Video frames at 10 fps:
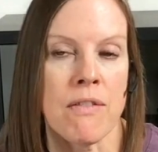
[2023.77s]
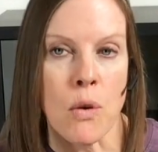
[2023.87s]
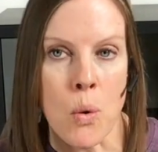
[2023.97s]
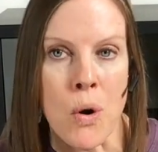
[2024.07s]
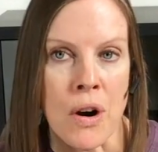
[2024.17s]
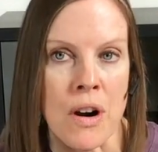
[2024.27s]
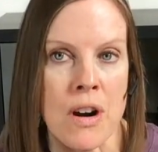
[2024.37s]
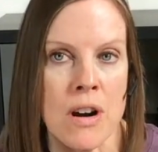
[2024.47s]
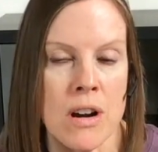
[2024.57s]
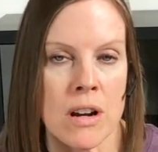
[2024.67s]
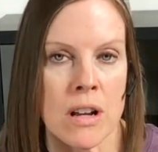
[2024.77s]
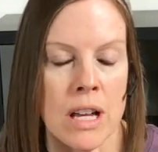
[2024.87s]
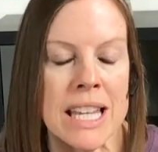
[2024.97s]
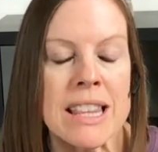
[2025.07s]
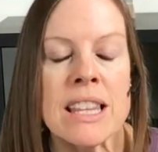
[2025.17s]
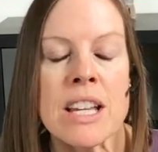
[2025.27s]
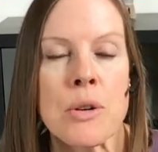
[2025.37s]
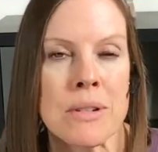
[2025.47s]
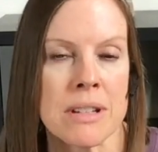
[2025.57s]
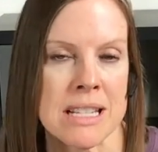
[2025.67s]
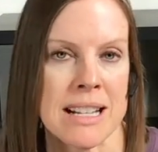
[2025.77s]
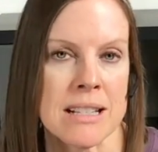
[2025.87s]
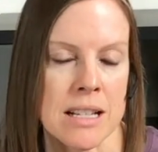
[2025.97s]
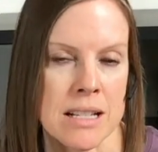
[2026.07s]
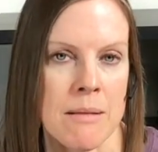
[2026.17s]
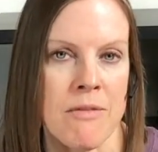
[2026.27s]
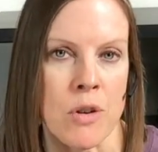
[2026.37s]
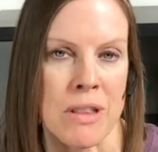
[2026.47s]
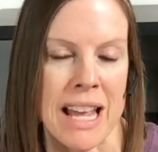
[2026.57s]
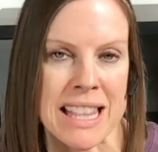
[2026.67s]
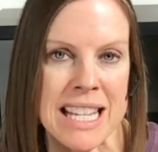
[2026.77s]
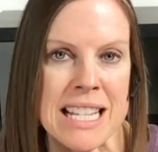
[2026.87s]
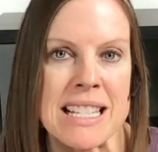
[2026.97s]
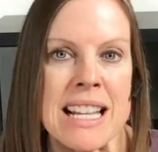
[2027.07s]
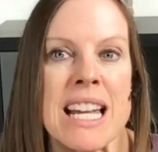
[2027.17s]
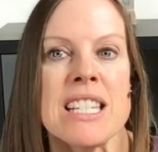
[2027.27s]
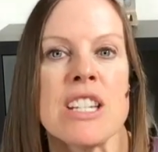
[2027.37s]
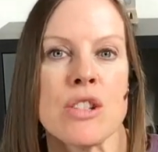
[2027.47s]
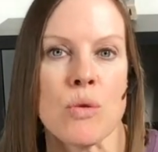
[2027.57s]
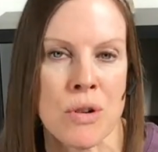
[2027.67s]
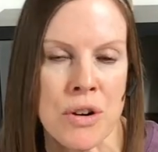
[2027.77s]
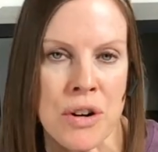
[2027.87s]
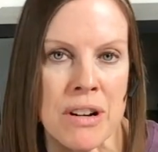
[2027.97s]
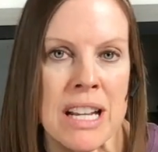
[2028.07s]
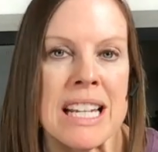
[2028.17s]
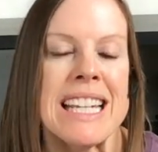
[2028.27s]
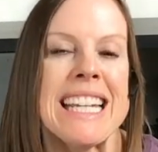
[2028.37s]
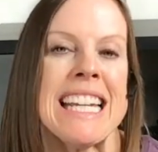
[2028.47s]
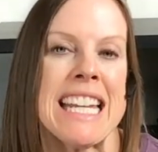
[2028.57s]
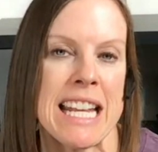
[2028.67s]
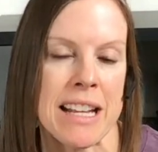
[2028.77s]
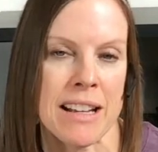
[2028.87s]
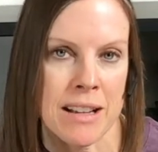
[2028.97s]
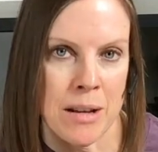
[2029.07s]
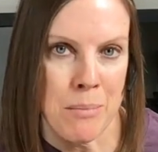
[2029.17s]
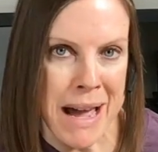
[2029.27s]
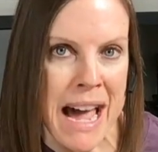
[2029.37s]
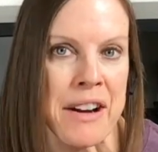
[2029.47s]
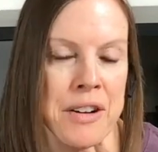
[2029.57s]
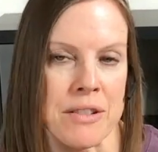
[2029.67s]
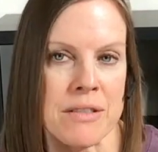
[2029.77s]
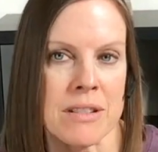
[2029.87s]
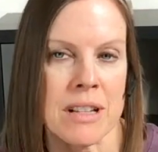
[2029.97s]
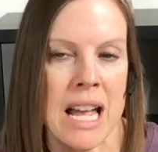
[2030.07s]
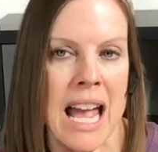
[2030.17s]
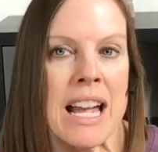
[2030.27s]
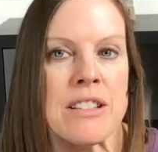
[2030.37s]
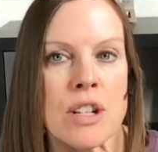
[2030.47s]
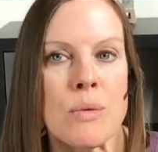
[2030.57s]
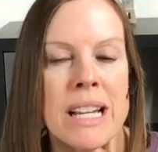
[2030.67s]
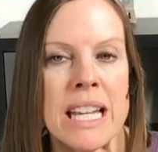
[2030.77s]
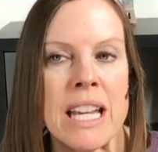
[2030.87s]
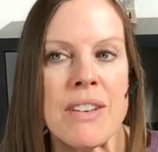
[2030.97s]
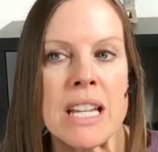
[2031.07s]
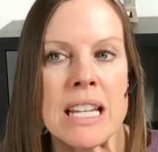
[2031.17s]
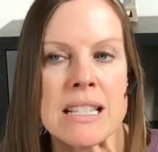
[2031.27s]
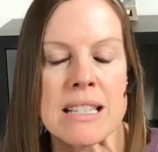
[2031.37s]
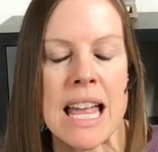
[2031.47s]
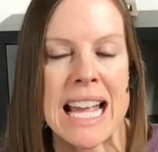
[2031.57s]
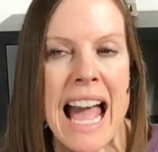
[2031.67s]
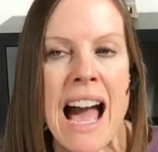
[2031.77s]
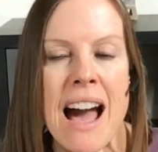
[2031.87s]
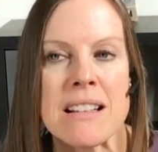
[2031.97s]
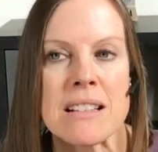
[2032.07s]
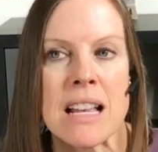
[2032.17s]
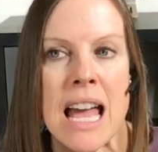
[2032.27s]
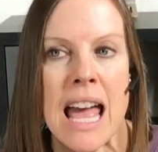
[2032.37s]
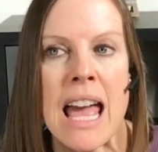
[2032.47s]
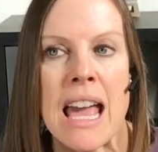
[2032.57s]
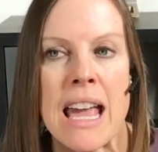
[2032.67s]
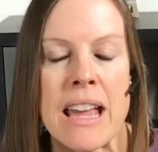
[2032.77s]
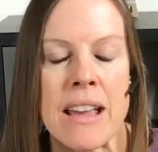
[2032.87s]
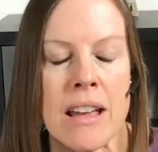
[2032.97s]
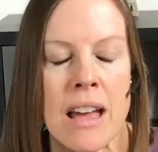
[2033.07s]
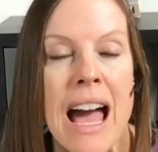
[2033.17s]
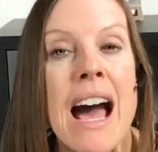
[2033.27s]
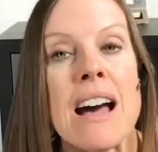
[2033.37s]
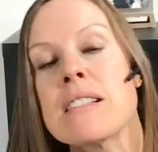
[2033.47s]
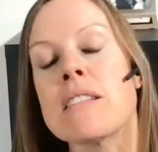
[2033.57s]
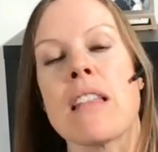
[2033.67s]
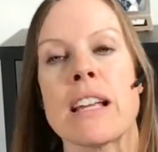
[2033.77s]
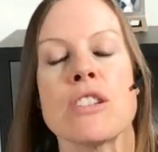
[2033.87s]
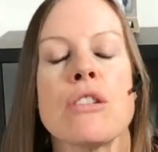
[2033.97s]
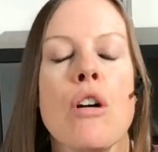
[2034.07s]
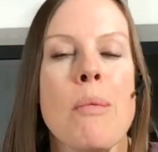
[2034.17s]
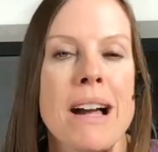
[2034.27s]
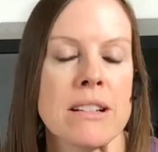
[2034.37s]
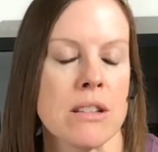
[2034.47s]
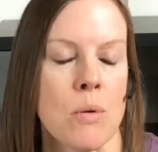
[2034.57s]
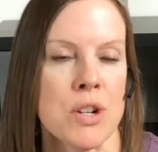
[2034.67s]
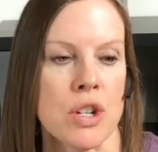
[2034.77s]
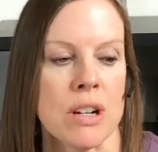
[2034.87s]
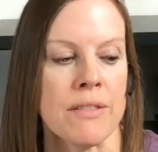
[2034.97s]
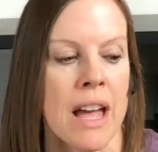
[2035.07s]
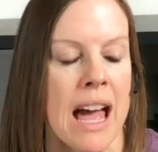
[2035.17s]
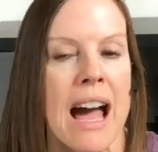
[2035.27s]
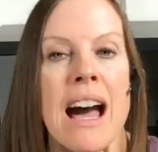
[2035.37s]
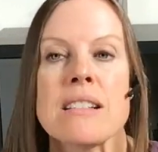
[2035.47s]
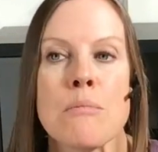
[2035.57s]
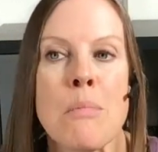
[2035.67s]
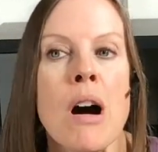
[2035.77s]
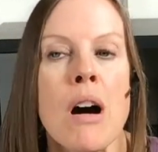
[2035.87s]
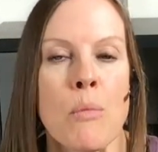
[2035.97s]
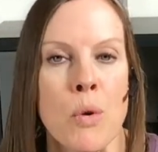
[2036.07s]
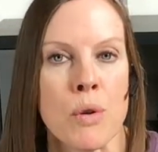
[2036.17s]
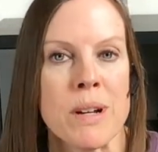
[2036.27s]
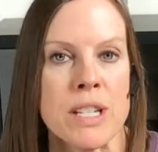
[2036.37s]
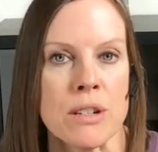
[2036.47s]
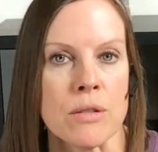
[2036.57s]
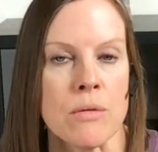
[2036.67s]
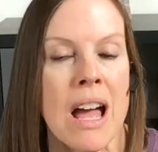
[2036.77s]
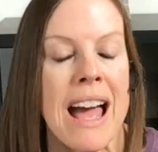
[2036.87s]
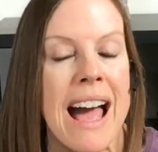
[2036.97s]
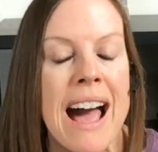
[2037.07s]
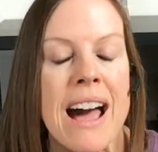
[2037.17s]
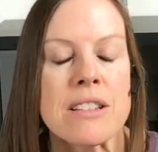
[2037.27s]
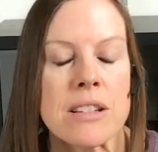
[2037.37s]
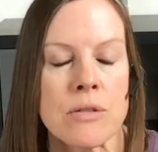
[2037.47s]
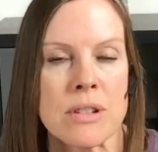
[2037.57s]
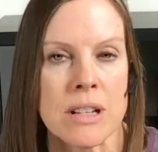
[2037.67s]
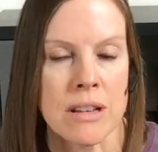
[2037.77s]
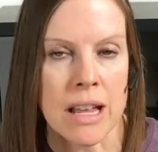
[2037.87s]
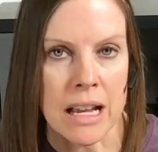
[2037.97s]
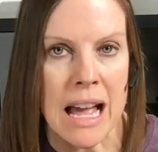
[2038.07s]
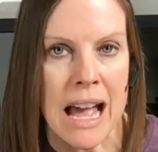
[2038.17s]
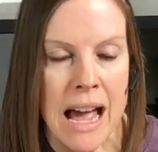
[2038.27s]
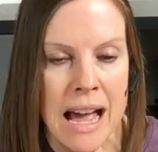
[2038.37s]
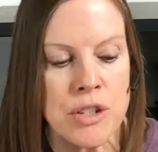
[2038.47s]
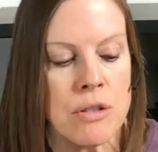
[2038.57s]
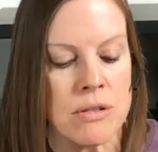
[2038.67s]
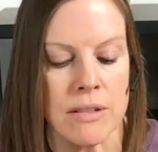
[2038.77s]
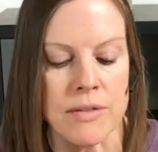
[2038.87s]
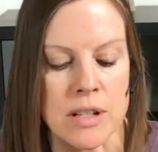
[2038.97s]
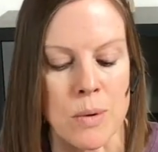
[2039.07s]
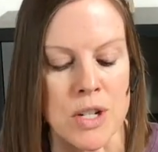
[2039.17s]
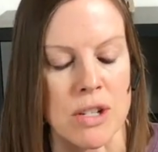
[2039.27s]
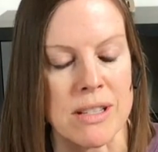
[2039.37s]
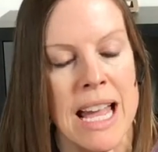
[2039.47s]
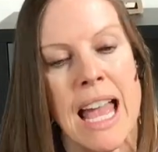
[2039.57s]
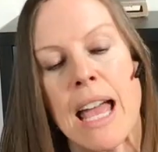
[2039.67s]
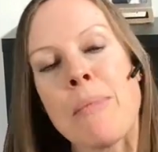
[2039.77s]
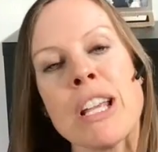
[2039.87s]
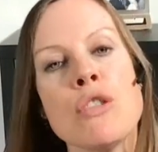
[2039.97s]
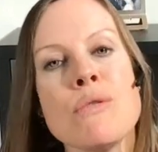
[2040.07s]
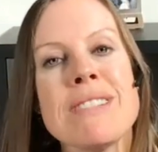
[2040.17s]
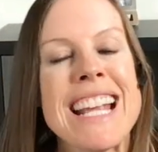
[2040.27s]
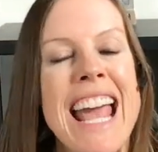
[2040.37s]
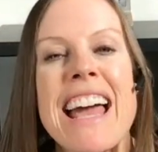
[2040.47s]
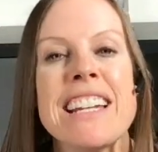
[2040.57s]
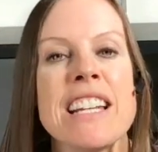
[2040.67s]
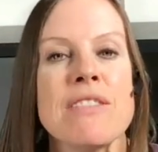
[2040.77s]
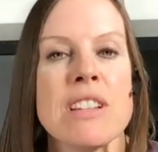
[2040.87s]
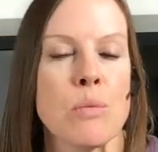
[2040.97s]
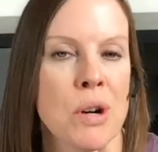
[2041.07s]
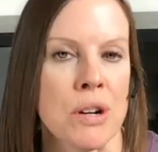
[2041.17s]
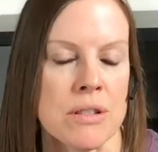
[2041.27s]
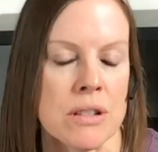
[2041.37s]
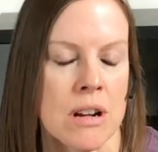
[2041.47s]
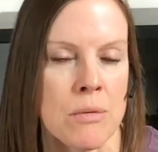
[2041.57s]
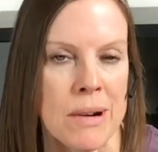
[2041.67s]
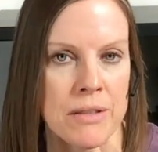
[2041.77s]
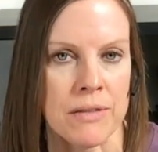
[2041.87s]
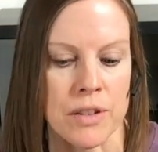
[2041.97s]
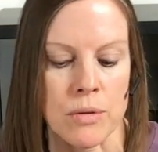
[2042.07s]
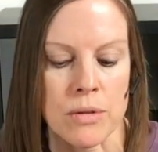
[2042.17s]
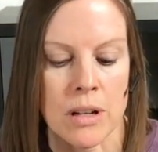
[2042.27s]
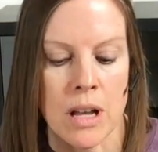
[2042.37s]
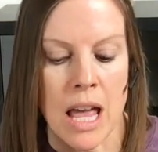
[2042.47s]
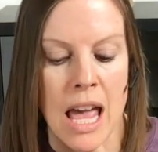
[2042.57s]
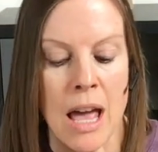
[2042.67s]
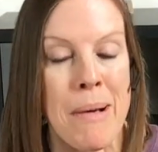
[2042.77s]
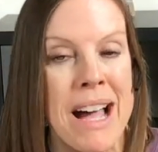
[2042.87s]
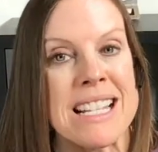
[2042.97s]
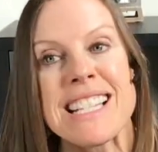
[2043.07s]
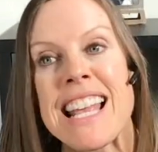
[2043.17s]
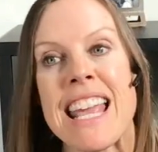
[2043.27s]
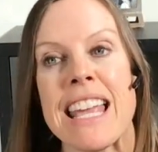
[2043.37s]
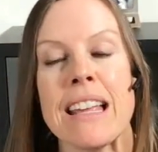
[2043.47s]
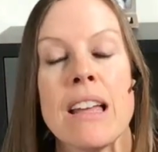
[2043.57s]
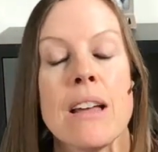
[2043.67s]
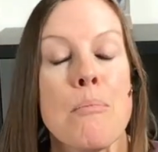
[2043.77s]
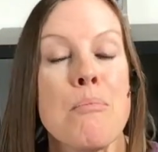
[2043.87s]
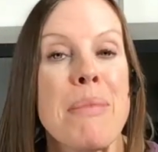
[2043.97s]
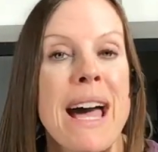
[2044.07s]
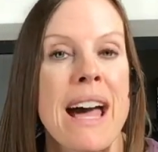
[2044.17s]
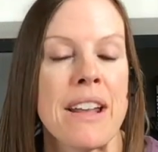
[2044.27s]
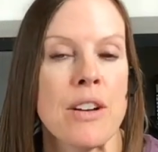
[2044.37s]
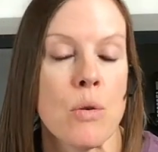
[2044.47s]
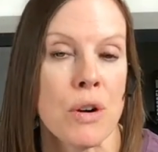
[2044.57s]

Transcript: for it literally sets us up for like these disordered eating patterns. Yeah. And so even it's like as a as like to go back to the question of as a mom, what do we do? Ask yourself like ask yourself these questions. Am I using any of these words around food? Am I saying bad